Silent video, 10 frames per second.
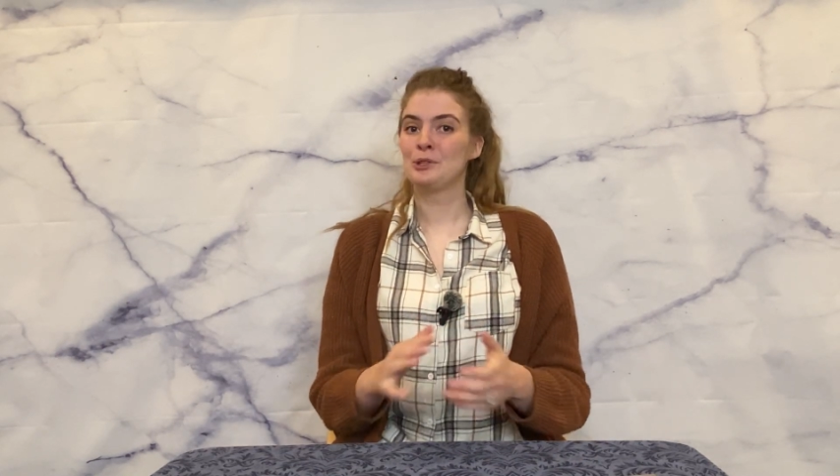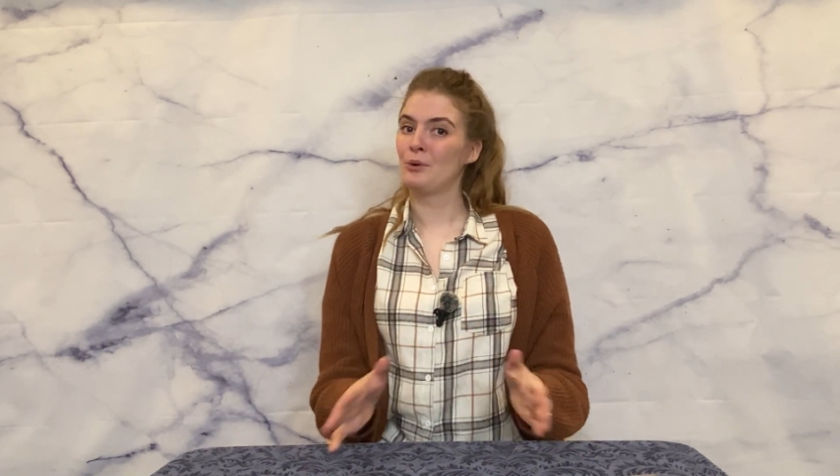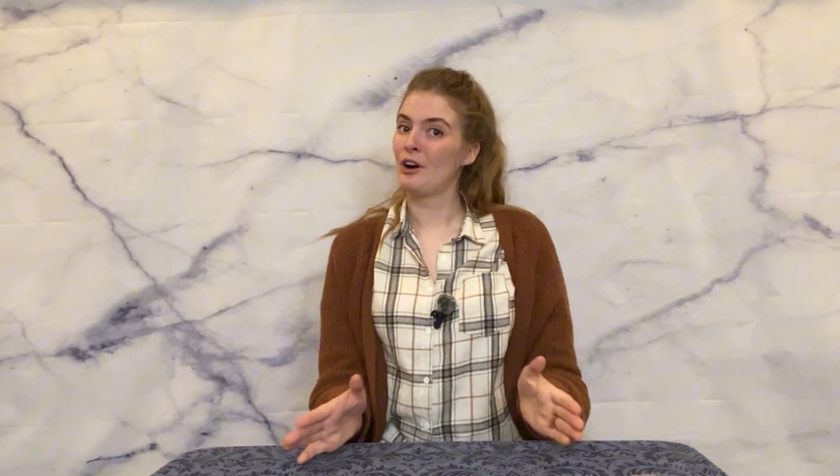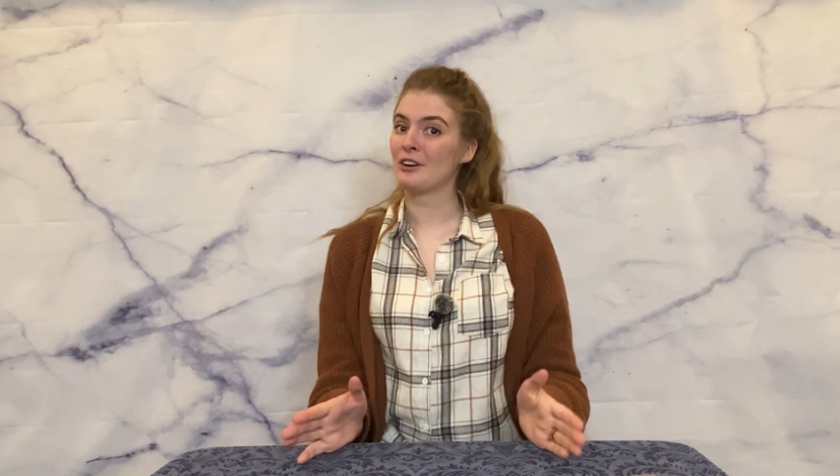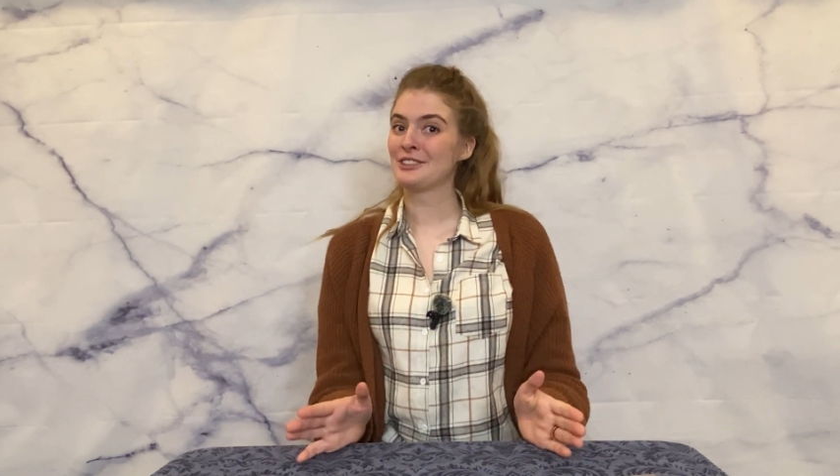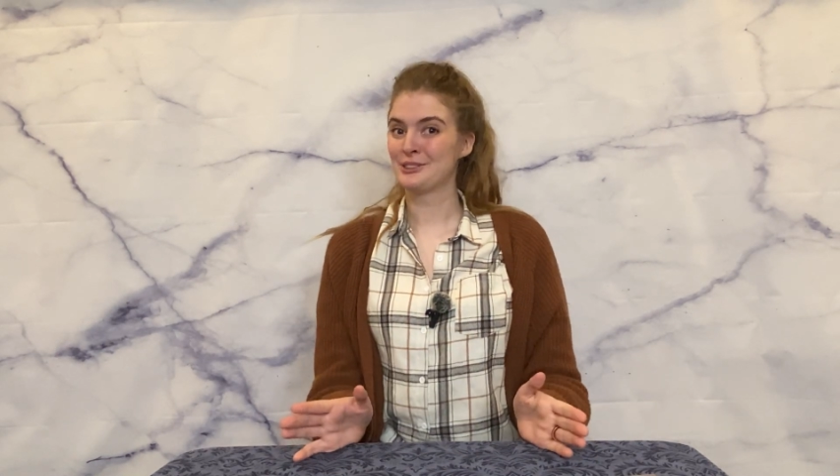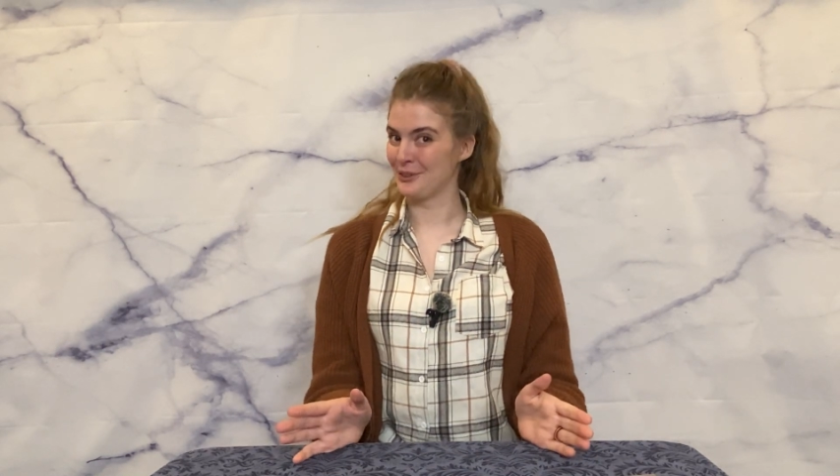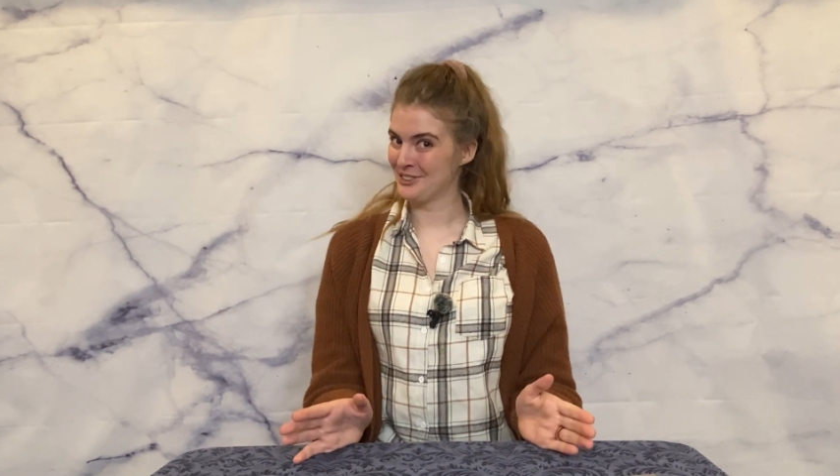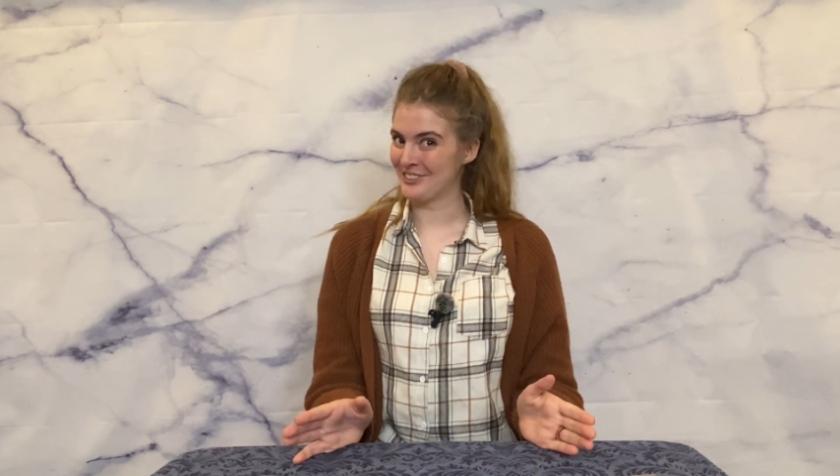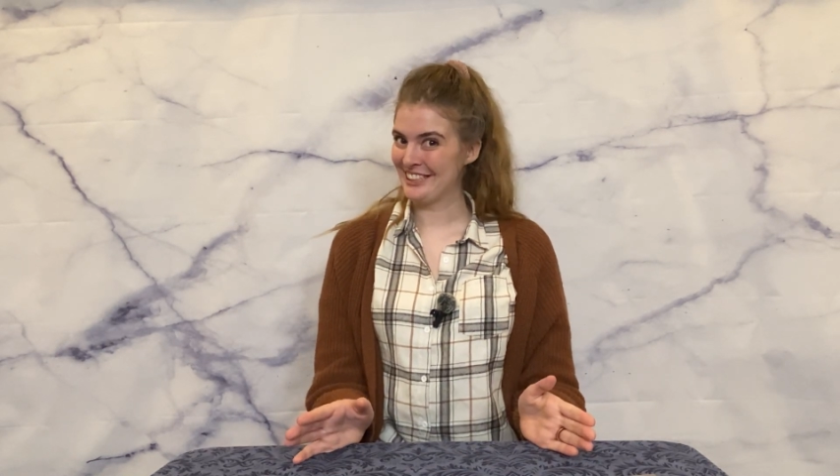to our
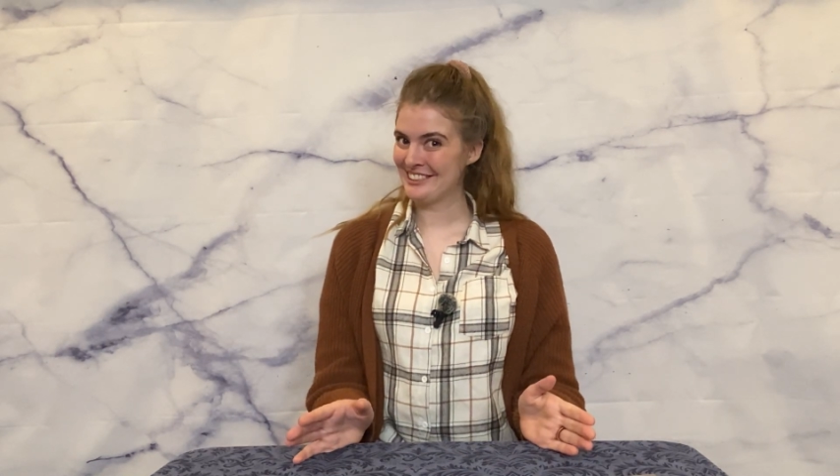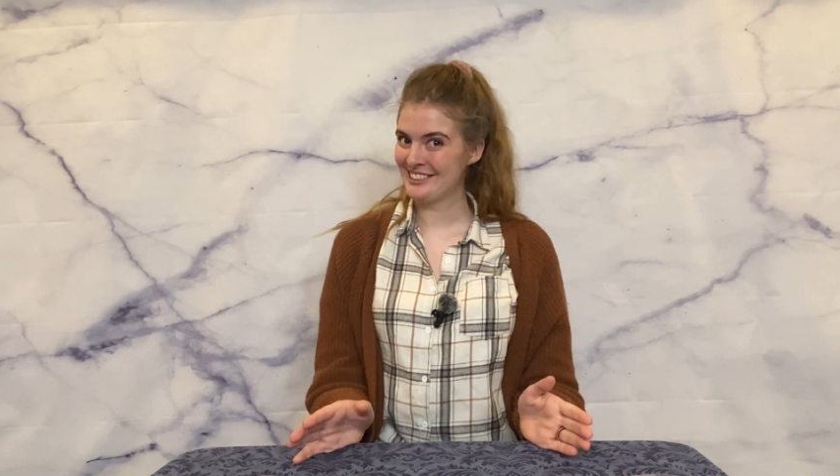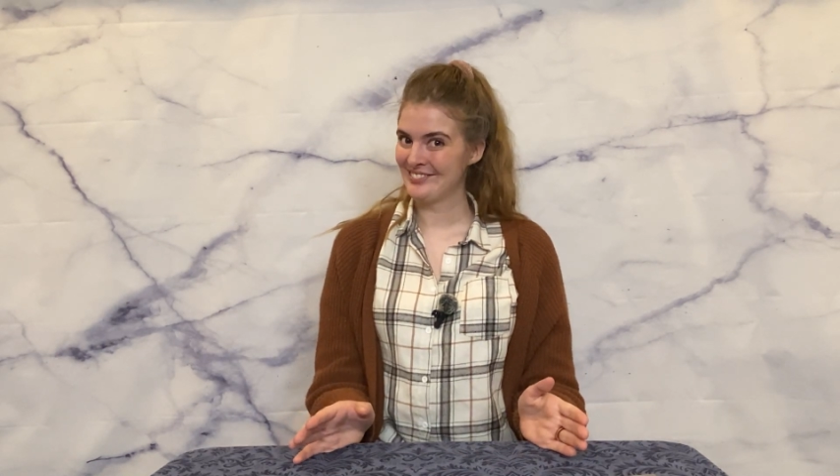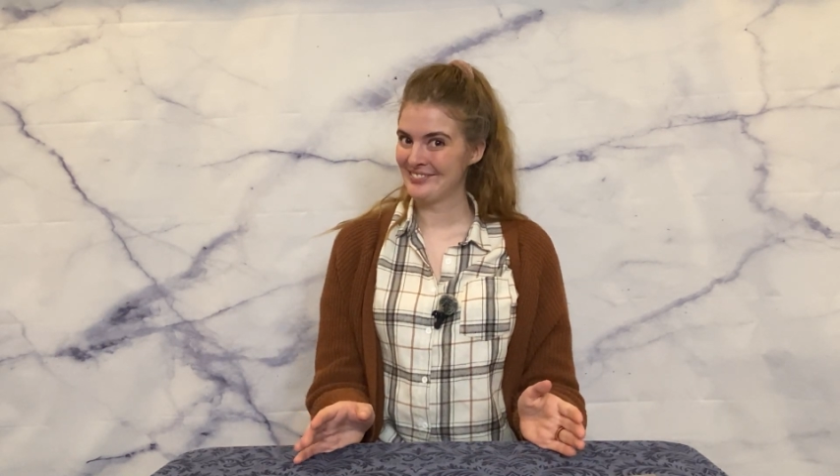sorceries.